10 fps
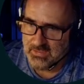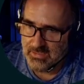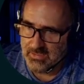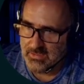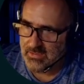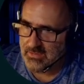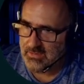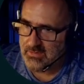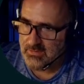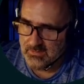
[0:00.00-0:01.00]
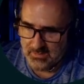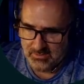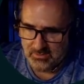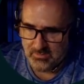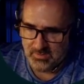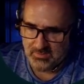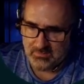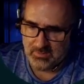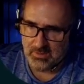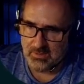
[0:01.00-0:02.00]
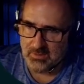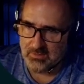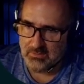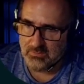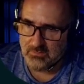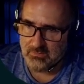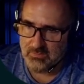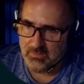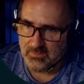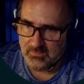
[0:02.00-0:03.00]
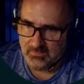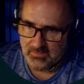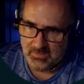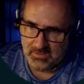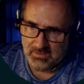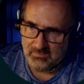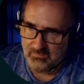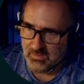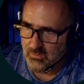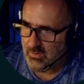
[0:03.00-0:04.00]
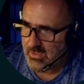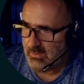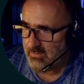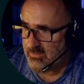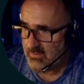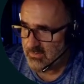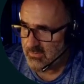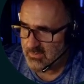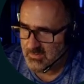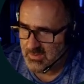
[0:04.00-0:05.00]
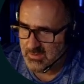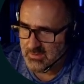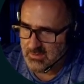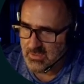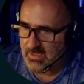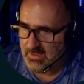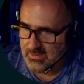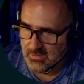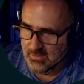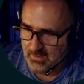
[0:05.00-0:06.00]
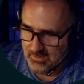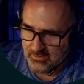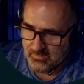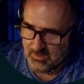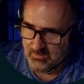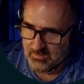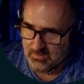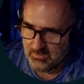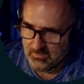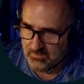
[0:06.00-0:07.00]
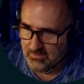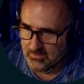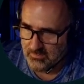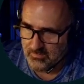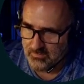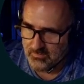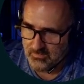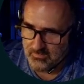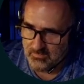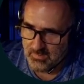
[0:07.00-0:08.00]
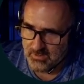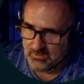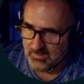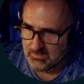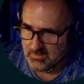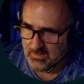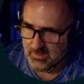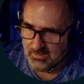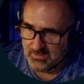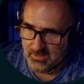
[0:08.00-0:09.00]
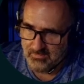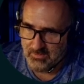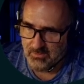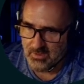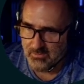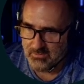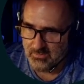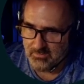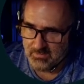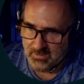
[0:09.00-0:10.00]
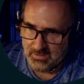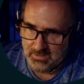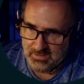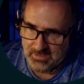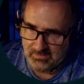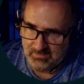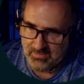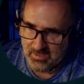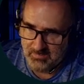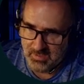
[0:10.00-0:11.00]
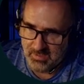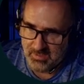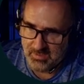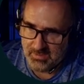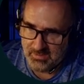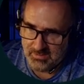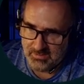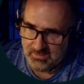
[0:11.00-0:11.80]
And I should be able to log into the vCore now. Even though the USB is still connected, I should be able to see it. Yeah, there we go. So now I've got my,